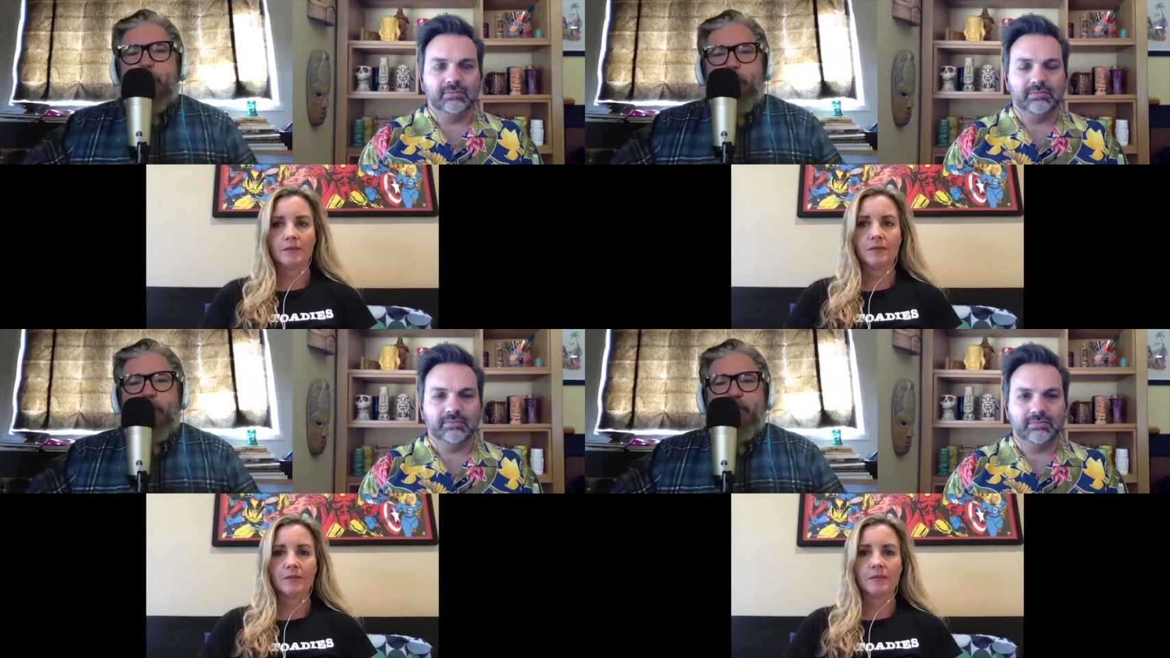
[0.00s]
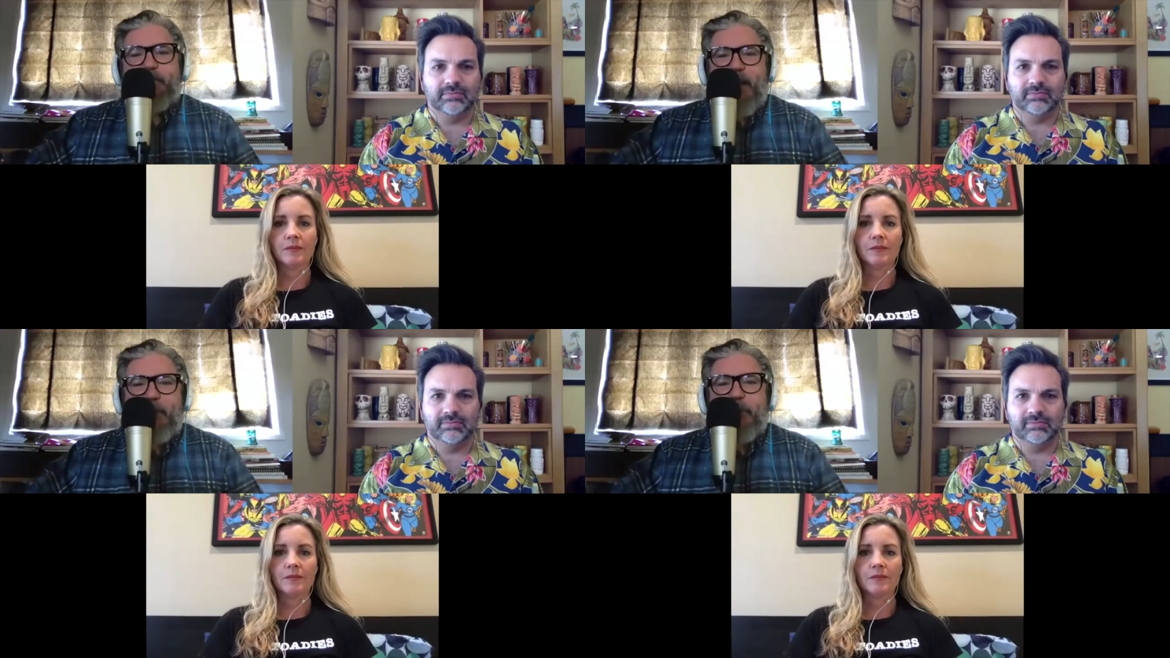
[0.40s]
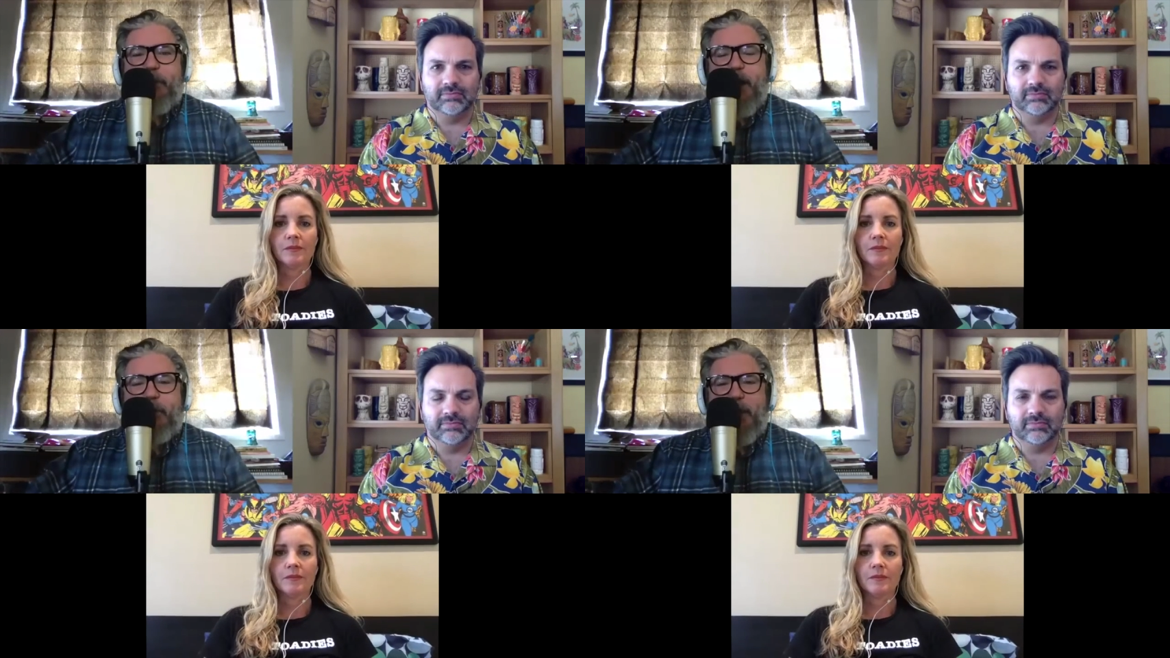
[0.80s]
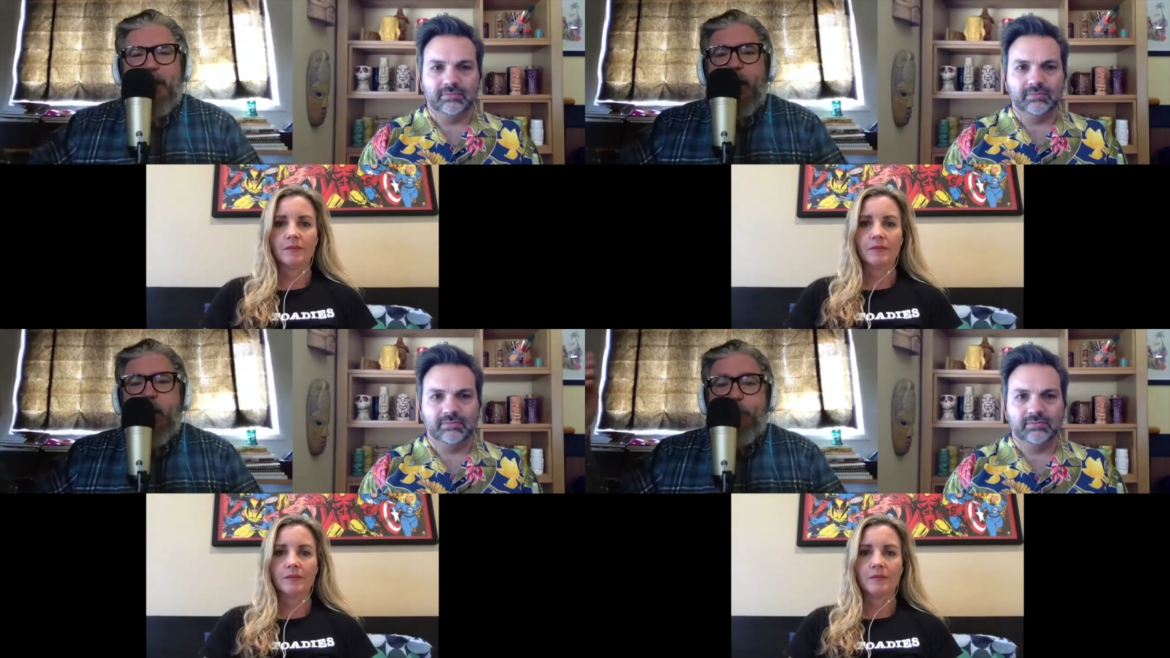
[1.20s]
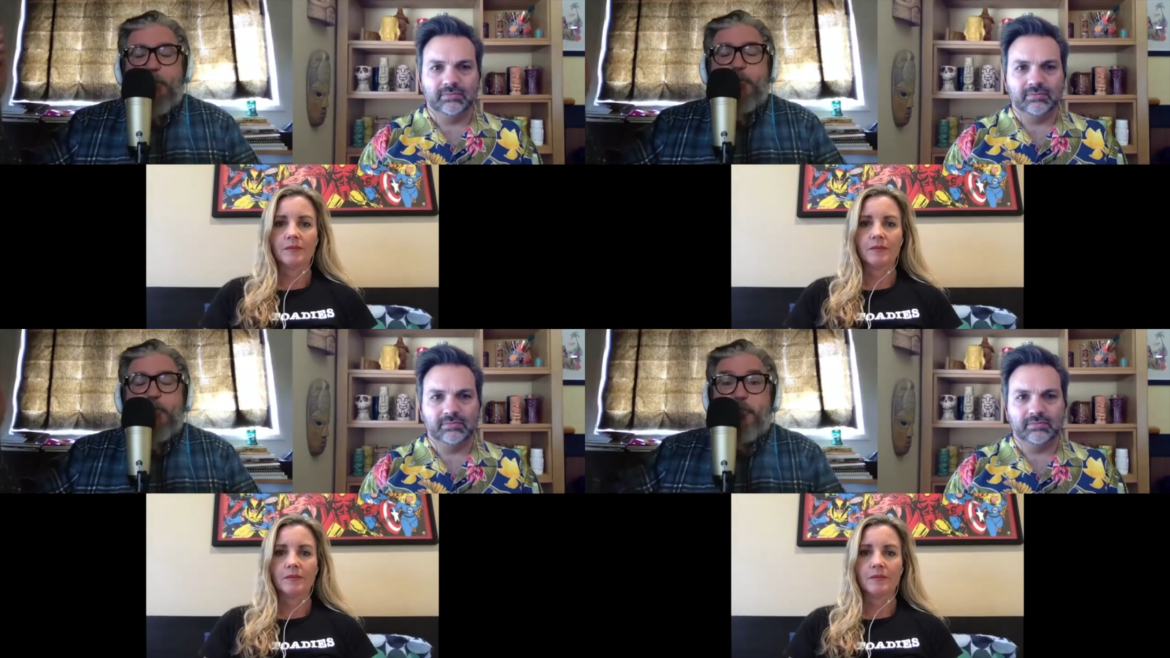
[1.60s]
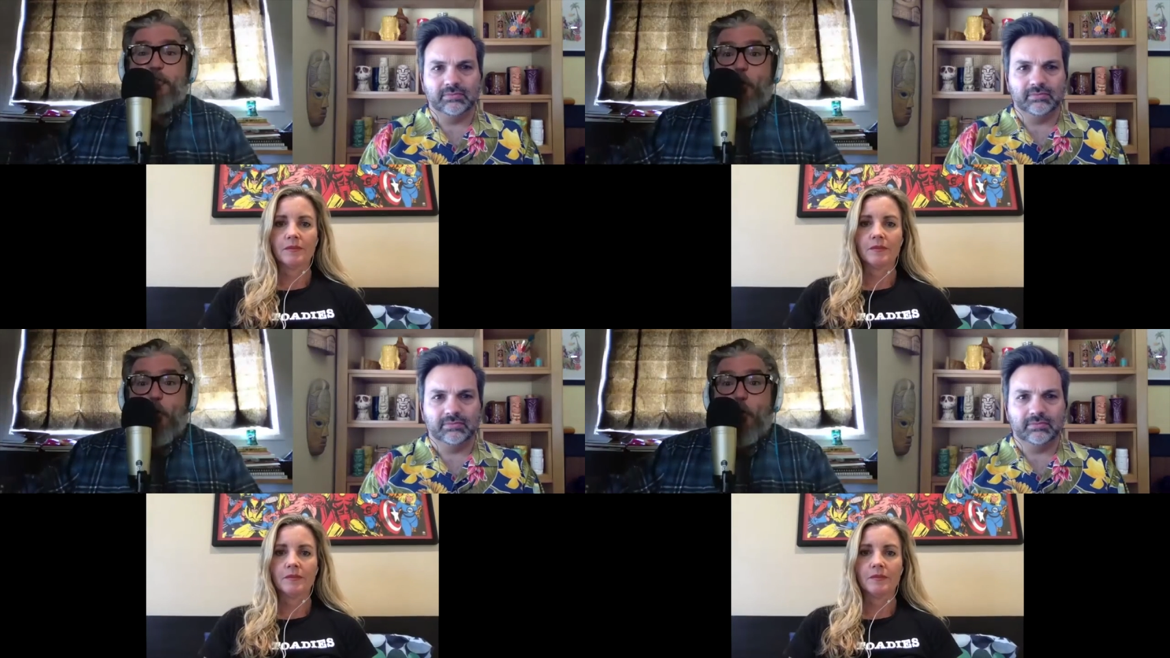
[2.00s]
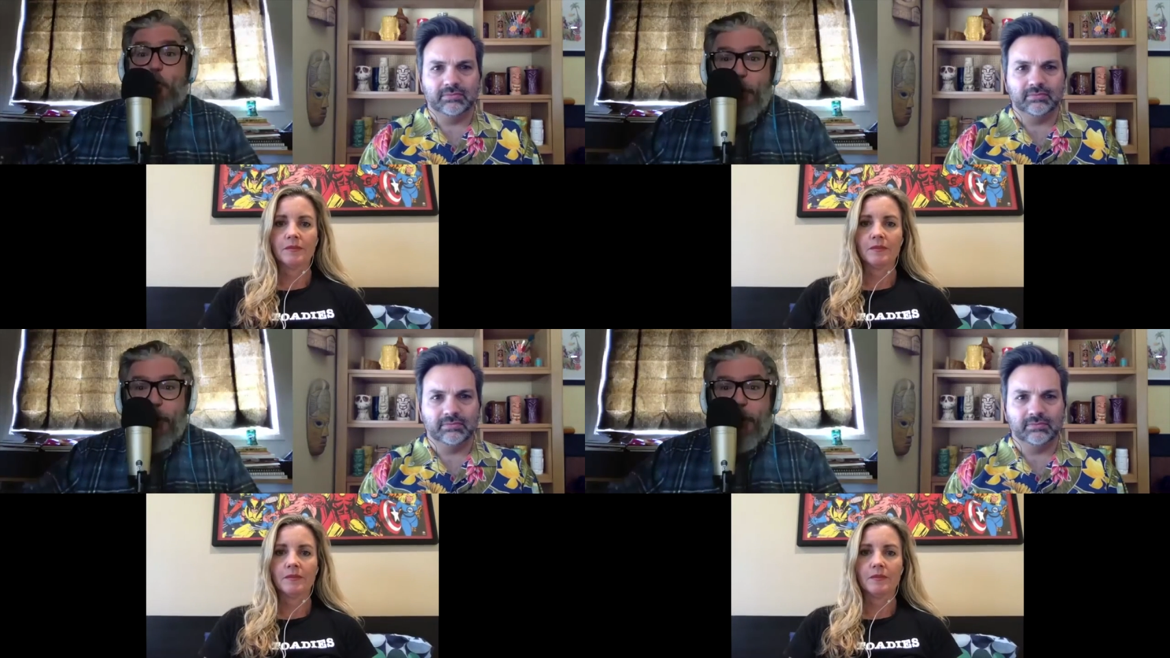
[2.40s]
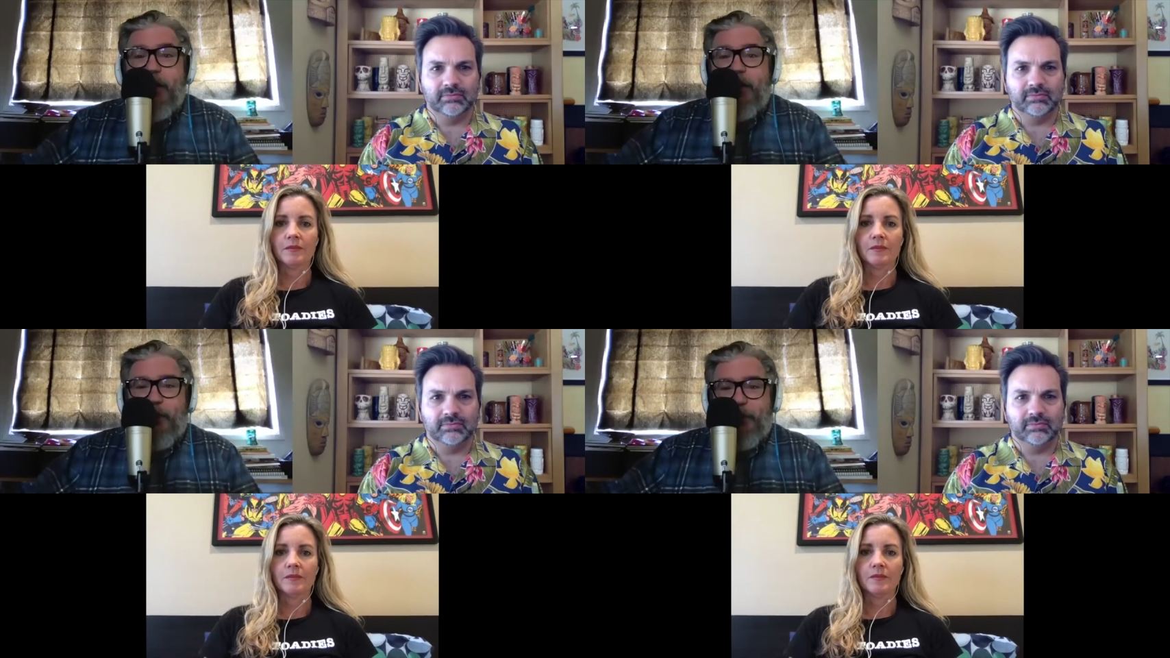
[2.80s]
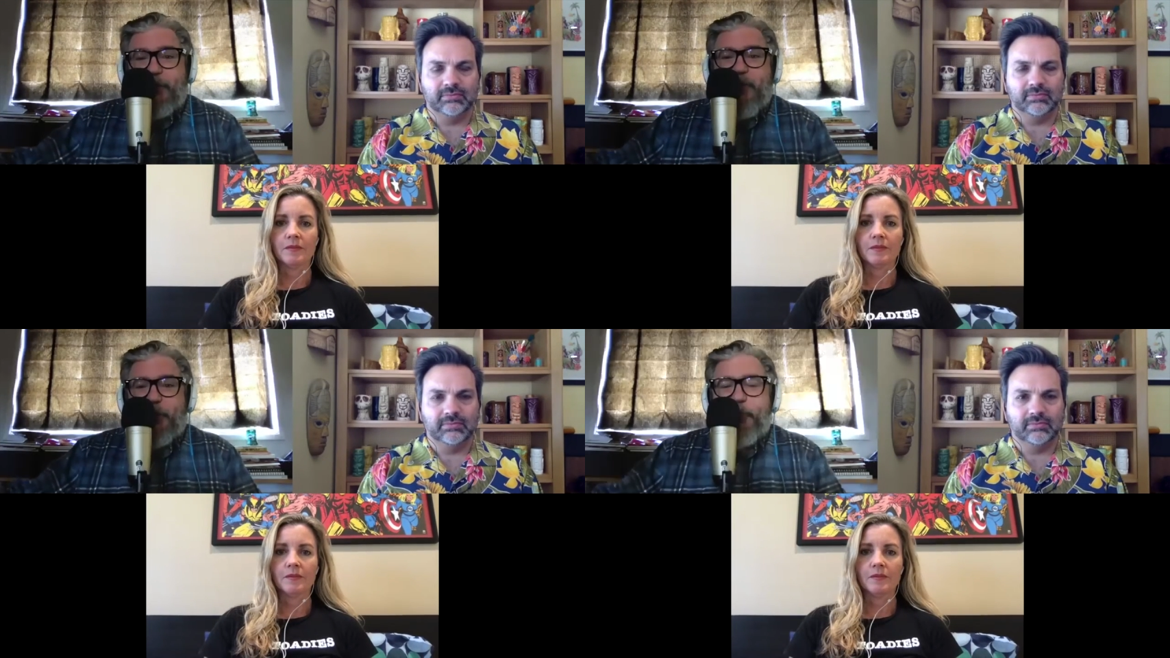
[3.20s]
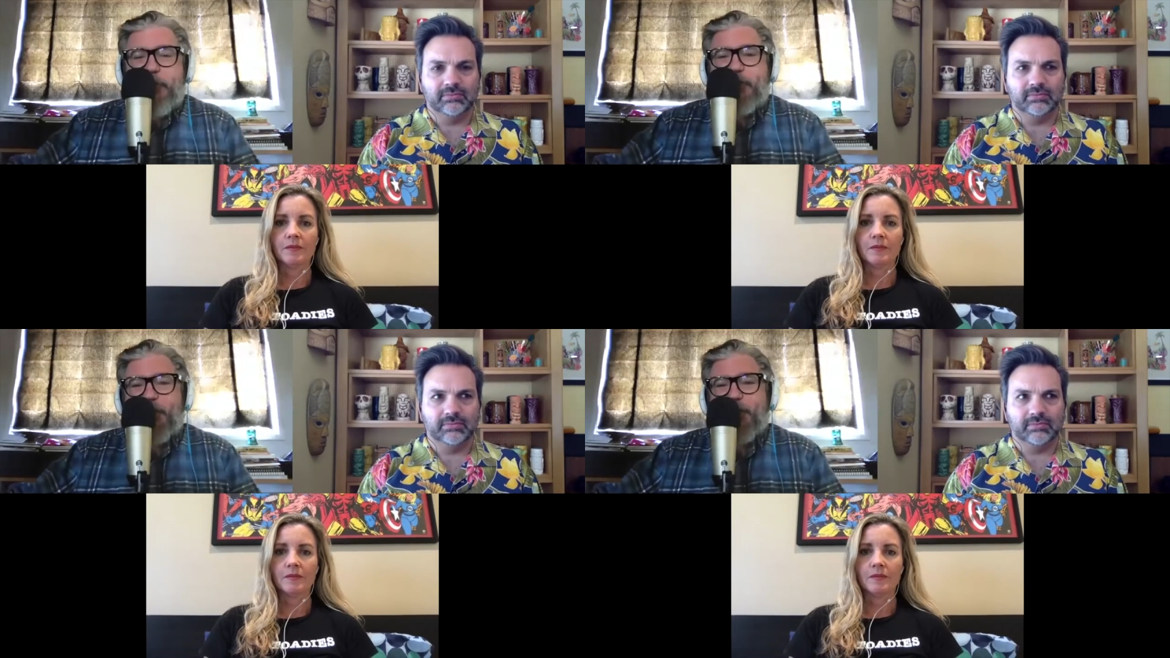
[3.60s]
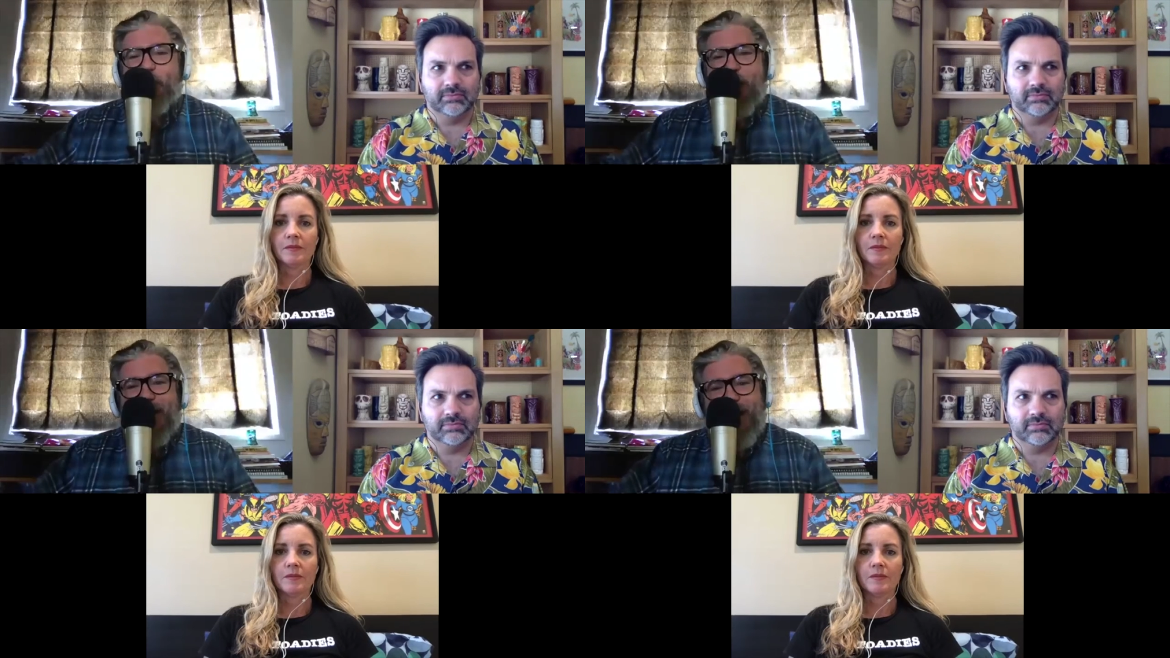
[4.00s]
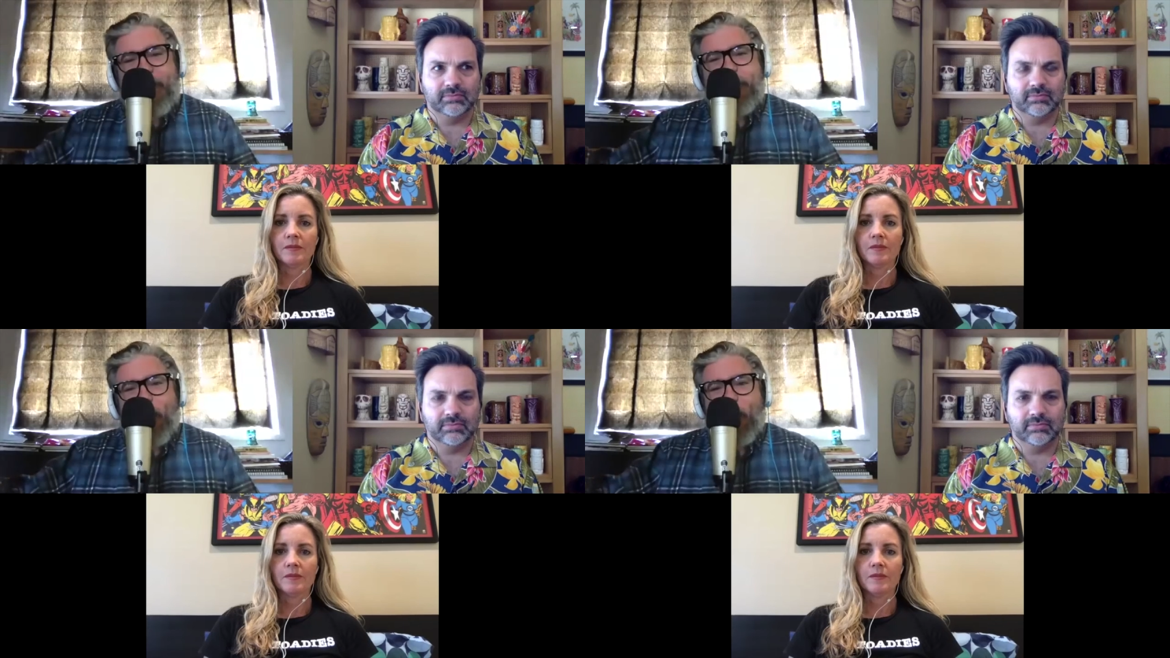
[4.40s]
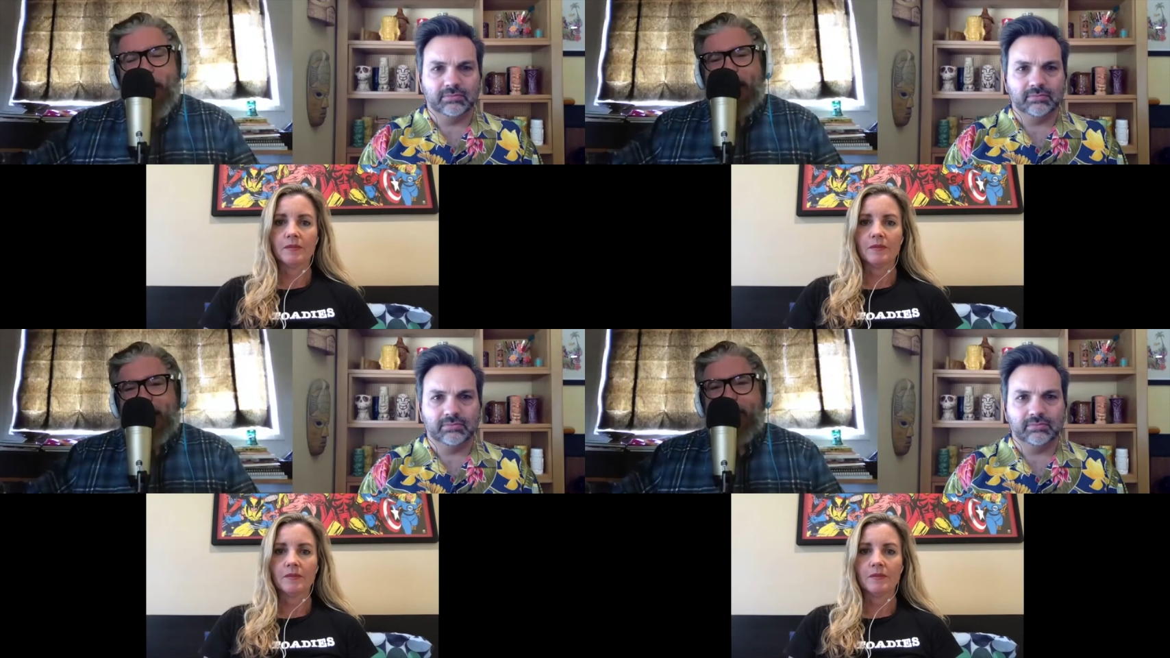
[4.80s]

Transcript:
Speaker 1: but at the same time, like Booksmart's so good that these other movies in its wake kind of don't quite live up to it.